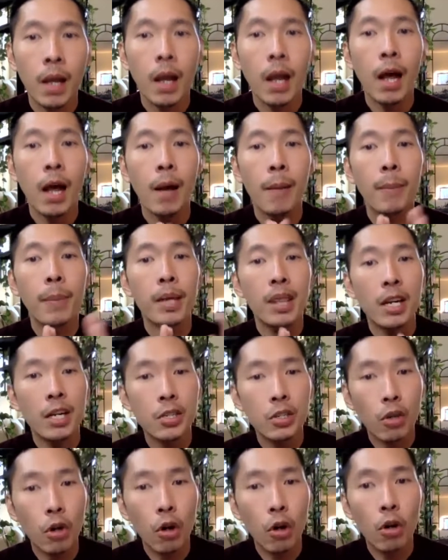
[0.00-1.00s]
But
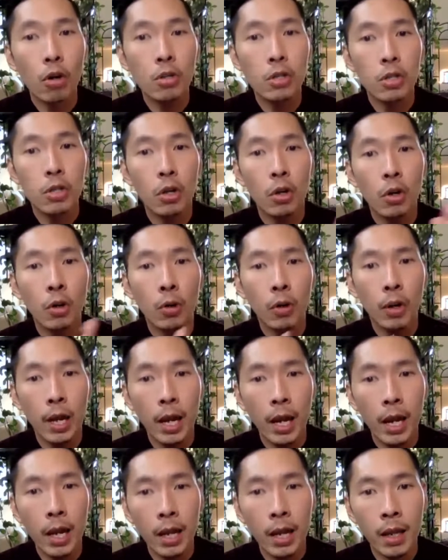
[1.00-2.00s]
there's also
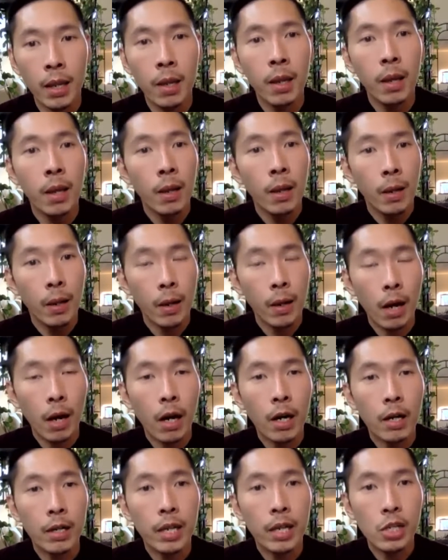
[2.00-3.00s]
in
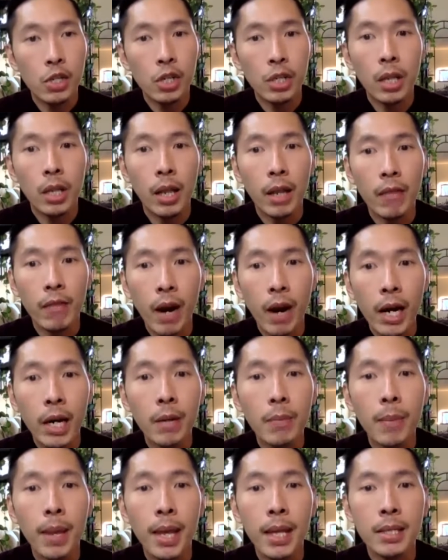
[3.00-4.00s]
our digital
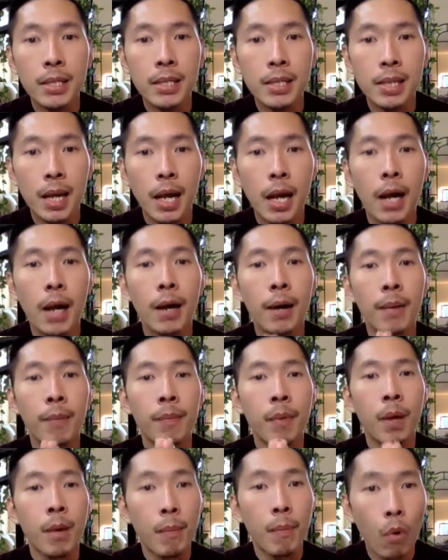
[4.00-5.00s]
environments
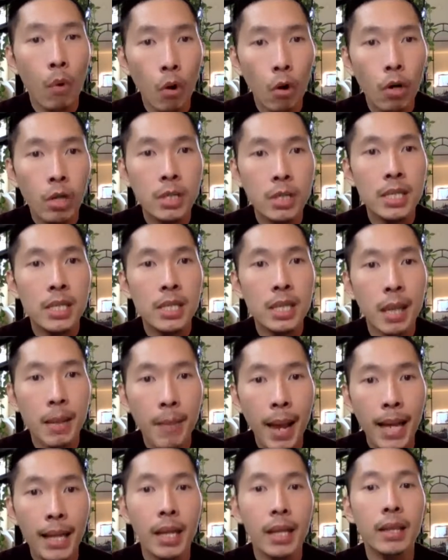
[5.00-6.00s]
more
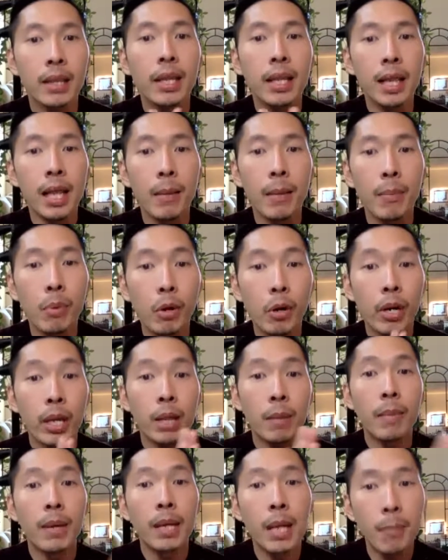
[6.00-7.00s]
systematic,
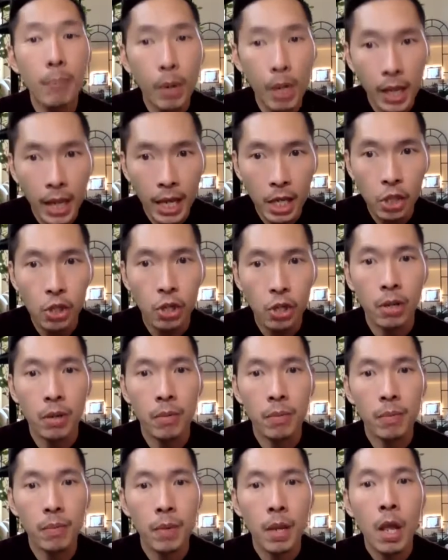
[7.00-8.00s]
deliberate manipulation
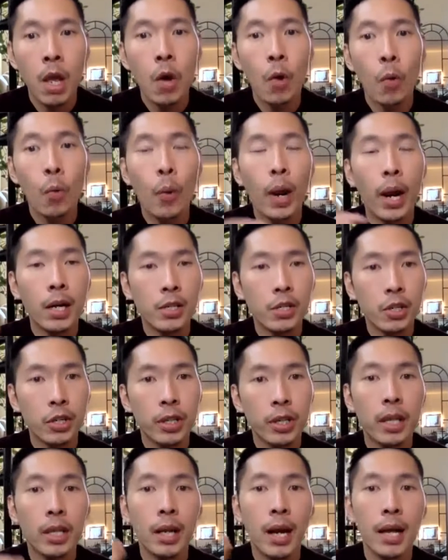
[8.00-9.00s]
where
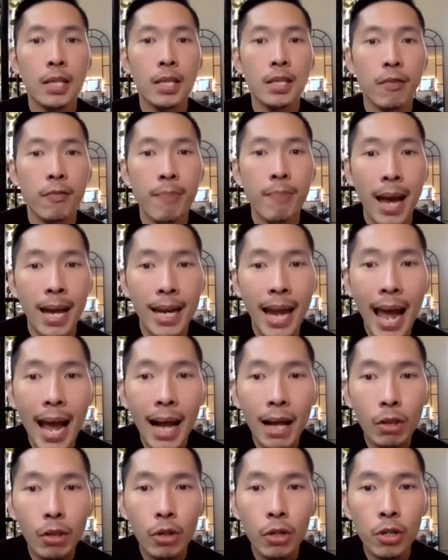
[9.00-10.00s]
certain kinds of bad
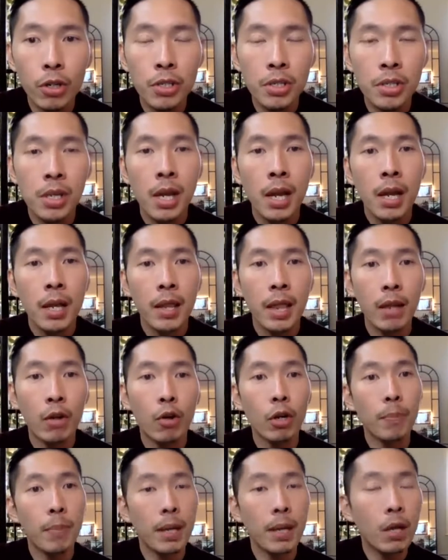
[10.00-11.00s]
actors, they
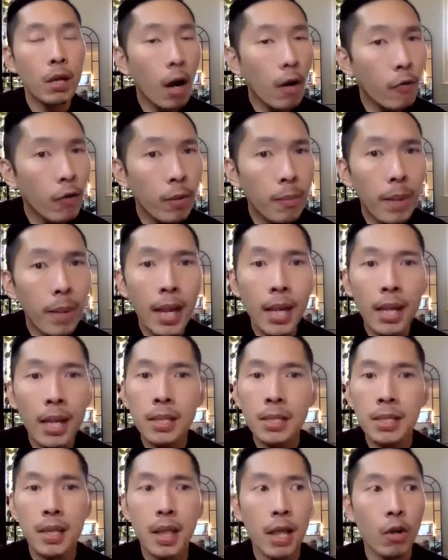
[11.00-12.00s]
could be
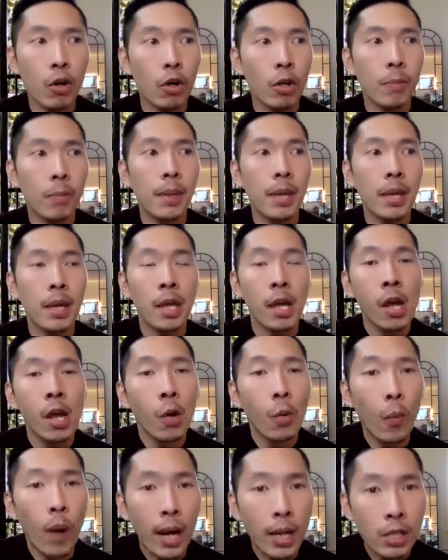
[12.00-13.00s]
governments, they could be
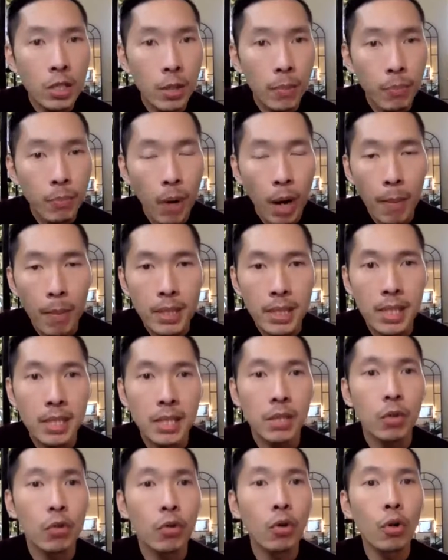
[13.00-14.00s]
white
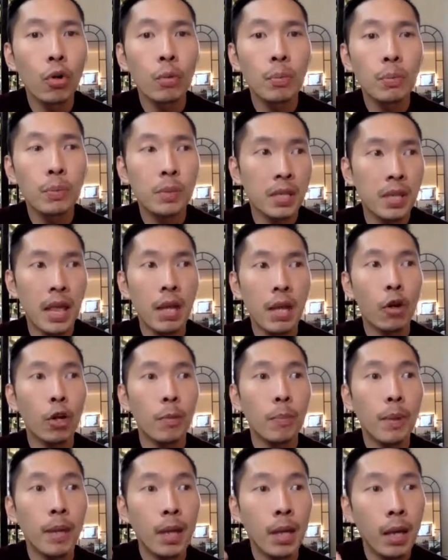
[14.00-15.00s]
supremacist groups, they
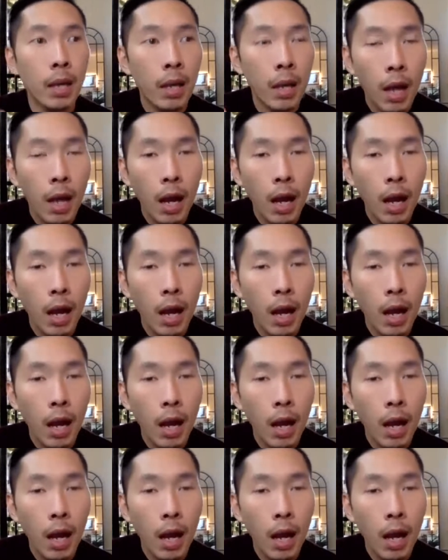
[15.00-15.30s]
could be